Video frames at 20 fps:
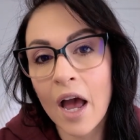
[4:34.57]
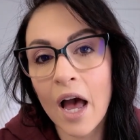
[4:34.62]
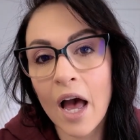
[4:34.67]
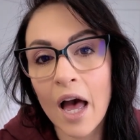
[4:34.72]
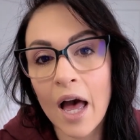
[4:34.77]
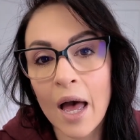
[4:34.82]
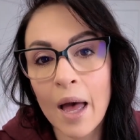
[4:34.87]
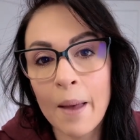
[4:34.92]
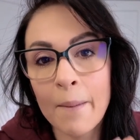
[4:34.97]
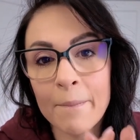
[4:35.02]

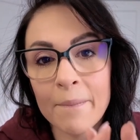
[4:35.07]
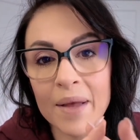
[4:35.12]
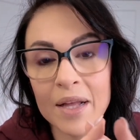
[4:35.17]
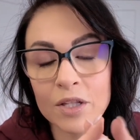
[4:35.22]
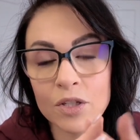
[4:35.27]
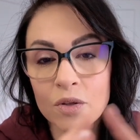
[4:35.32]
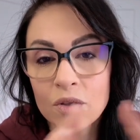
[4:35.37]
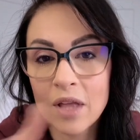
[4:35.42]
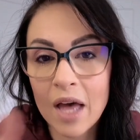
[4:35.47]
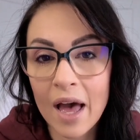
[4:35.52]

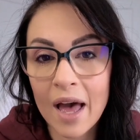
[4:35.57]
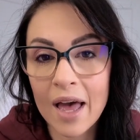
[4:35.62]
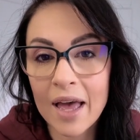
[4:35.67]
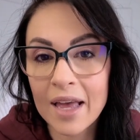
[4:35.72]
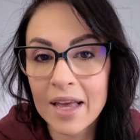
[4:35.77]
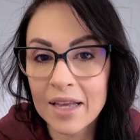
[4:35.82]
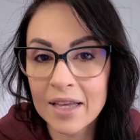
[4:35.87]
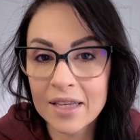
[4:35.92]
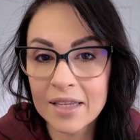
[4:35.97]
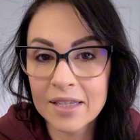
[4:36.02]
And so
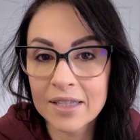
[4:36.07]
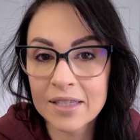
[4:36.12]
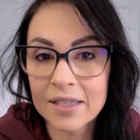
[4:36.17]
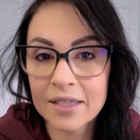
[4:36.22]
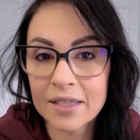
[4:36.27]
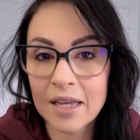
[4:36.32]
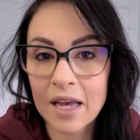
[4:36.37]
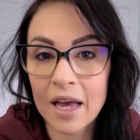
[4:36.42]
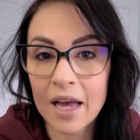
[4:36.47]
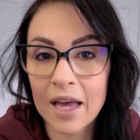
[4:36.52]
that
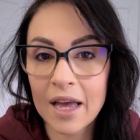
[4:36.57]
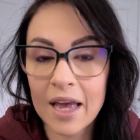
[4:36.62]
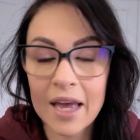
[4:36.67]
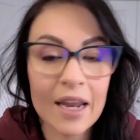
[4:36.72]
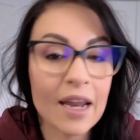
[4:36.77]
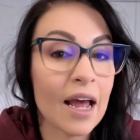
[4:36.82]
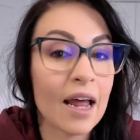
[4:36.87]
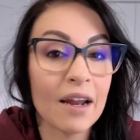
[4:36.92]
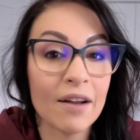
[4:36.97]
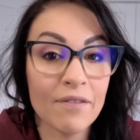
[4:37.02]
is
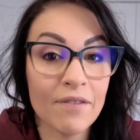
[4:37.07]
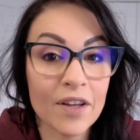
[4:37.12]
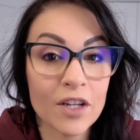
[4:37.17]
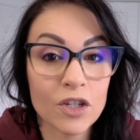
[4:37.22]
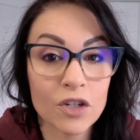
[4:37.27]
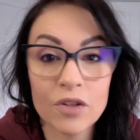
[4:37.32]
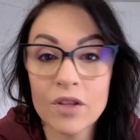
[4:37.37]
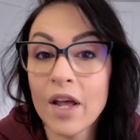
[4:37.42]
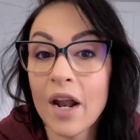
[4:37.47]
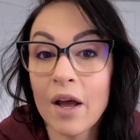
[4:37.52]
an added
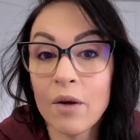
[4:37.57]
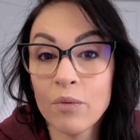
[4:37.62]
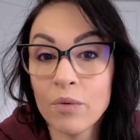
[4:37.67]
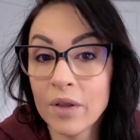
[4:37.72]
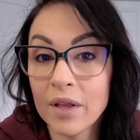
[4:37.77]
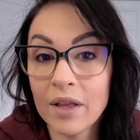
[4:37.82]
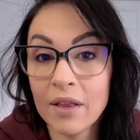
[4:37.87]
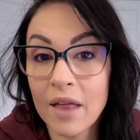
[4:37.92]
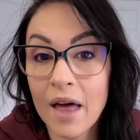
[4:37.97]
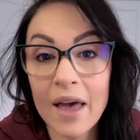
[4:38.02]
feature that I
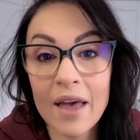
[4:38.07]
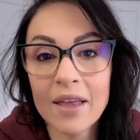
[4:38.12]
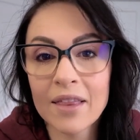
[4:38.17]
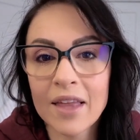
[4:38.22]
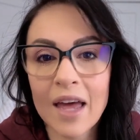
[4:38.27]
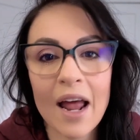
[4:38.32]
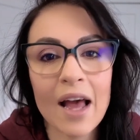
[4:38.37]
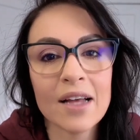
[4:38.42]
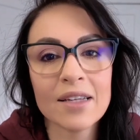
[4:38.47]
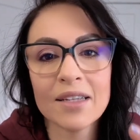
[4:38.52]
really like,
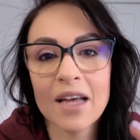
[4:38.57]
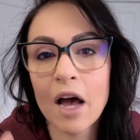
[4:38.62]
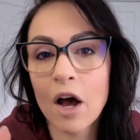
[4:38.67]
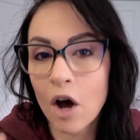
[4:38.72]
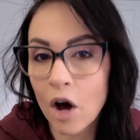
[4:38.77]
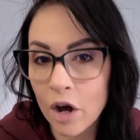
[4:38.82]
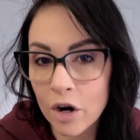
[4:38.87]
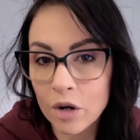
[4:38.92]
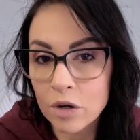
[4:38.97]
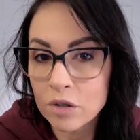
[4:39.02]
that has that
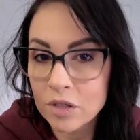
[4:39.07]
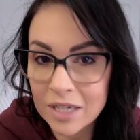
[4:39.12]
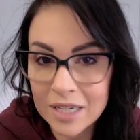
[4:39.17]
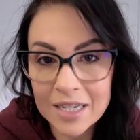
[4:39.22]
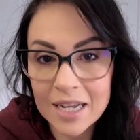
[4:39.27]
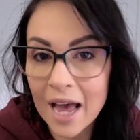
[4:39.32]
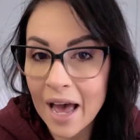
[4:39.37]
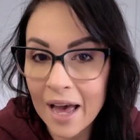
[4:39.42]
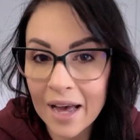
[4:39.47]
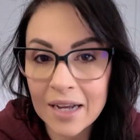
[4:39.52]
auto
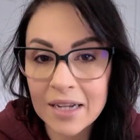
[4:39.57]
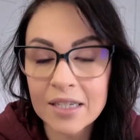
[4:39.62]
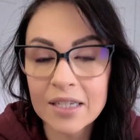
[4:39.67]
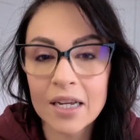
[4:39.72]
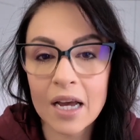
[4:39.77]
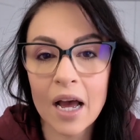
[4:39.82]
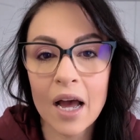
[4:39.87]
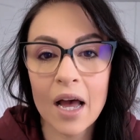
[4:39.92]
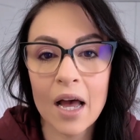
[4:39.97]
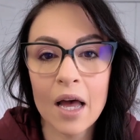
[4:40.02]
detect,
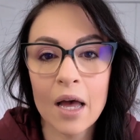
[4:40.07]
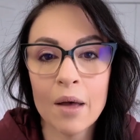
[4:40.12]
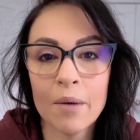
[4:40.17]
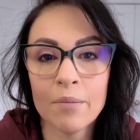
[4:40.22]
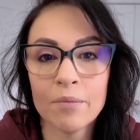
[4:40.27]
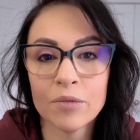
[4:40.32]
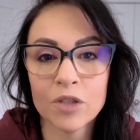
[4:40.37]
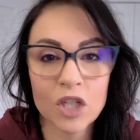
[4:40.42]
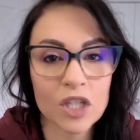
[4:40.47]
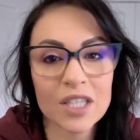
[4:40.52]

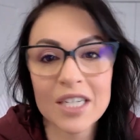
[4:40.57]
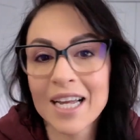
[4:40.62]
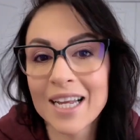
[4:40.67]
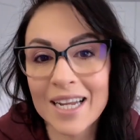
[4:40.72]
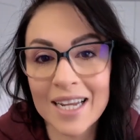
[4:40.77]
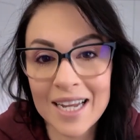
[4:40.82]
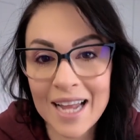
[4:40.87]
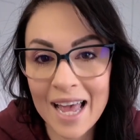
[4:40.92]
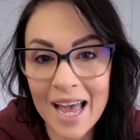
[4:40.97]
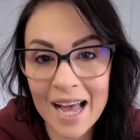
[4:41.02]
just
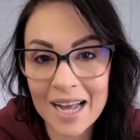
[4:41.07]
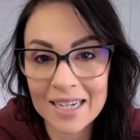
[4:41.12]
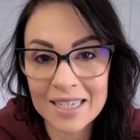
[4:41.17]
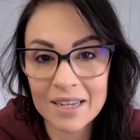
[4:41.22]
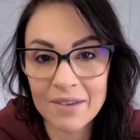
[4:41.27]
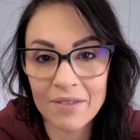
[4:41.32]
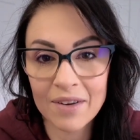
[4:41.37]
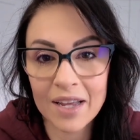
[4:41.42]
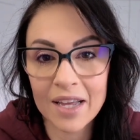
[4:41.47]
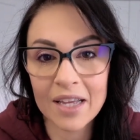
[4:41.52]
day-to-day
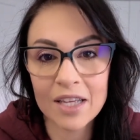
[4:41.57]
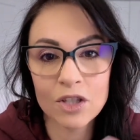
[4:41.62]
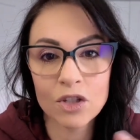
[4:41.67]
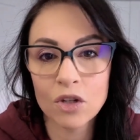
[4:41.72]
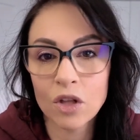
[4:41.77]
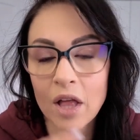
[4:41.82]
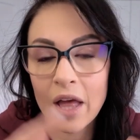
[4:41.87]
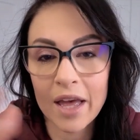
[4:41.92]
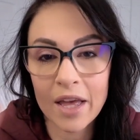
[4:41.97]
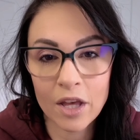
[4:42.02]
activities.
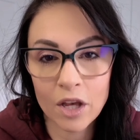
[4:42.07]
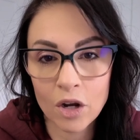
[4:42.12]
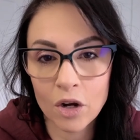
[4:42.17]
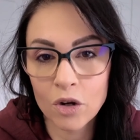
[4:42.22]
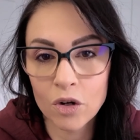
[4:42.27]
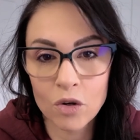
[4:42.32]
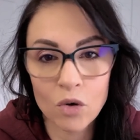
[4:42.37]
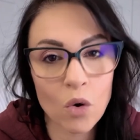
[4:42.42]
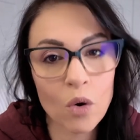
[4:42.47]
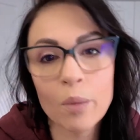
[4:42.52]
So like
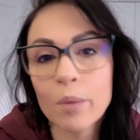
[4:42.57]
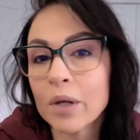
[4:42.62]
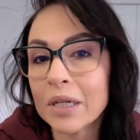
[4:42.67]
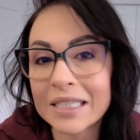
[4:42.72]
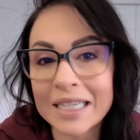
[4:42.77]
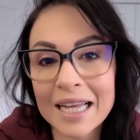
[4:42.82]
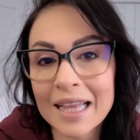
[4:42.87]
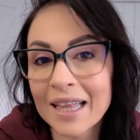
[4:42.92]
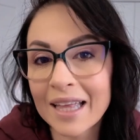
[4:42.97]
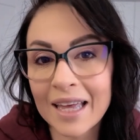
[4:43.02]
your normal
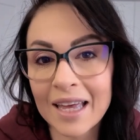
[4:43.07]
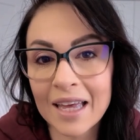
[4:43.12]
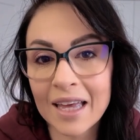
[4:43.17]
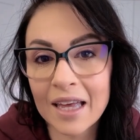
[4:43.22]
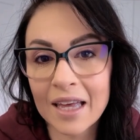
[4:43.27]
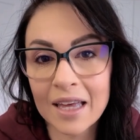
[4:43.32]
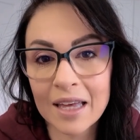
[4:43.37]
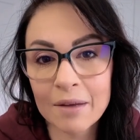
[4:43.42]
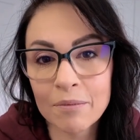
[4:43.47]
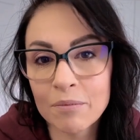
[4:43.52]

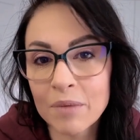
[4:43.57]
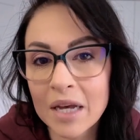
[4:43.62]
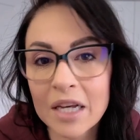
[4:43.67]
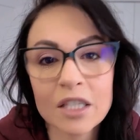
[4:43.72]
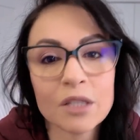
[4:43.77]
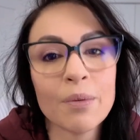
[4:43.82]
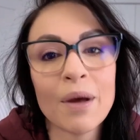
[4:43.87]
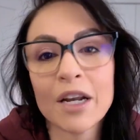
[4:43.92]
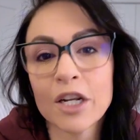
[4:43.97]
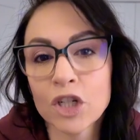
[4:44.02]
daily
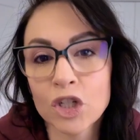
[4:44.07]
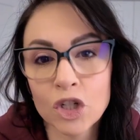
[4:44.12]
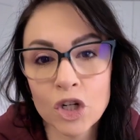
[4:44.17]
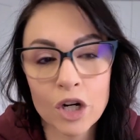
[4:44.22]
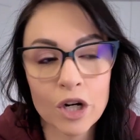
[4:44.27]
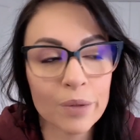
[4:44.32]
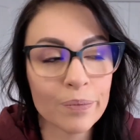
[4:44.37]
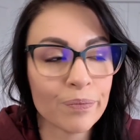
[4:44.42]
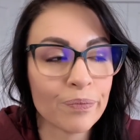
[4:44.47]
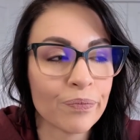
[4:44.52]

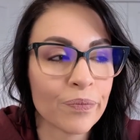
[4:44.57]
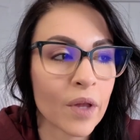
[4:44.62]
expenditure.